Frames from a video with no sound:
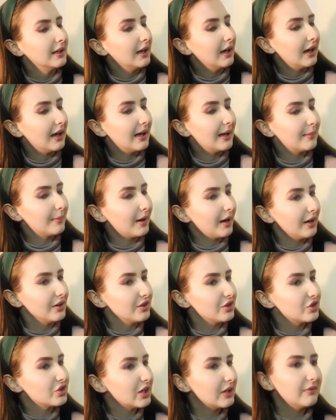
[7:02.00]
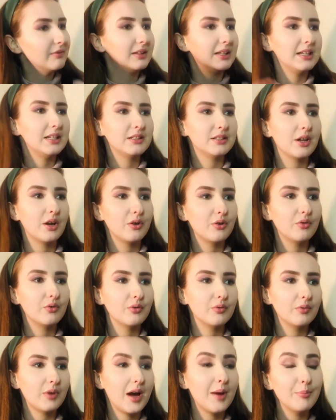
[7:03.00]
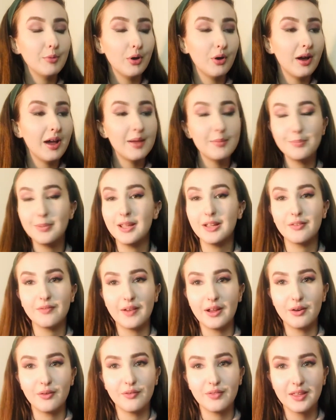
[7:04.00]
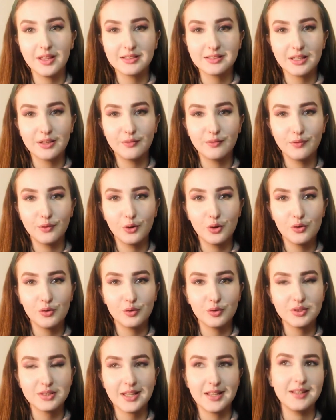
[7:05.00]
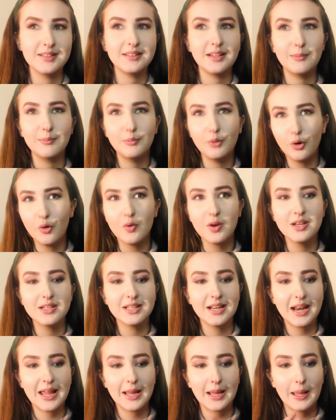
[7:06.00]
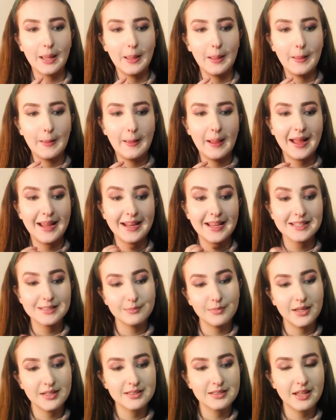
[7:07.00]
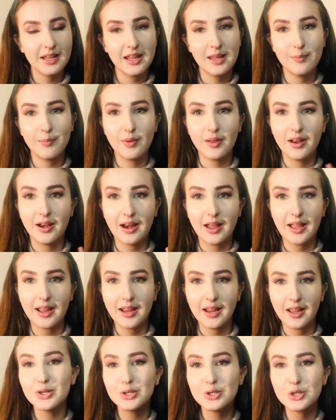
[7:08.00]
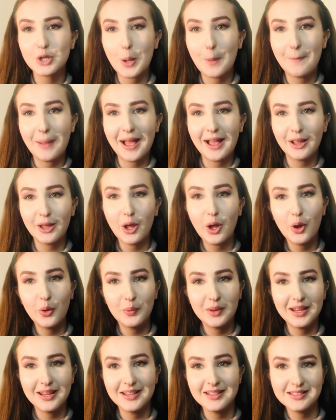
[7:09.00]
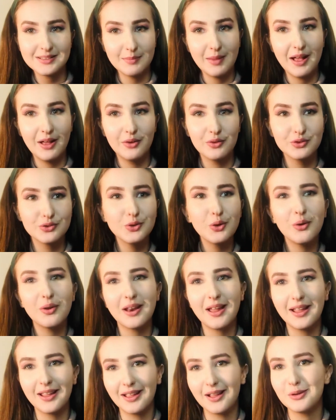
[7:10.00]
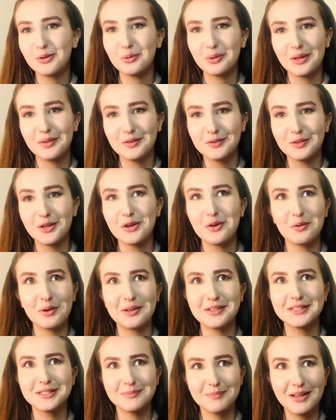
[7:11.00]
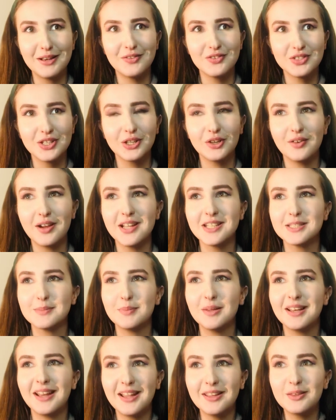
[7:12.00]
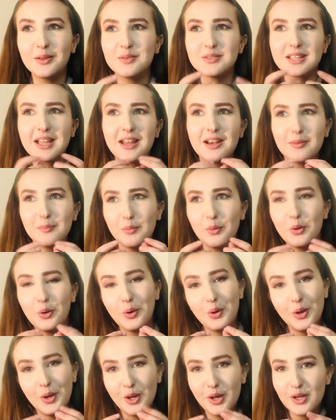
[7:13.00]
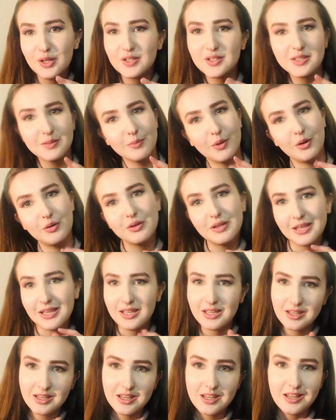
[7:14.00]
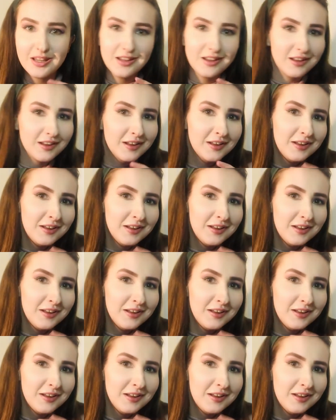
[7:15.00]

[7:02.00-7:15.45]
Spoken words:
I just generally don't, I'm not a big fan of things like floral scents. I'm more into like, I guess musky, but like tobacco-y smells. Not like, I don't want to smell of cigarettes, but like those kind of more smoky